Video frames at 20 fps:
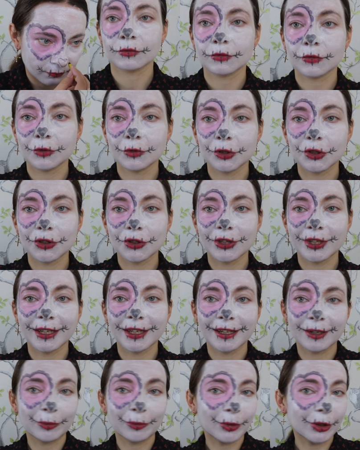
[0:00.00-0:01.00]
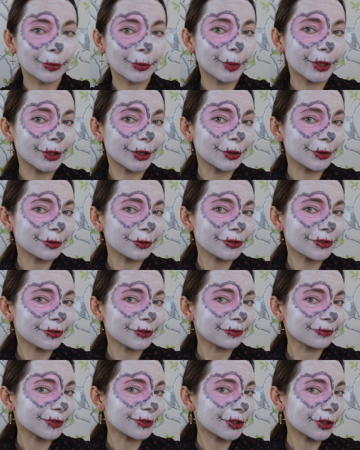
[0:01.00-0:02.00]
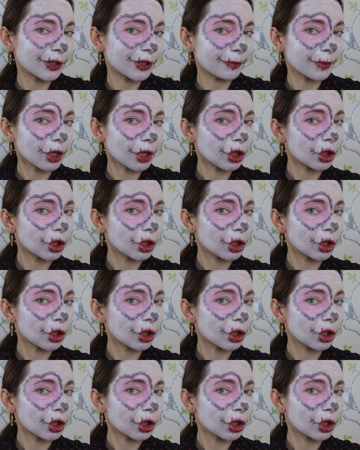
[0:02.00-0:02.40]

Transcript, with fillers: What do you think about my nose? Do you like my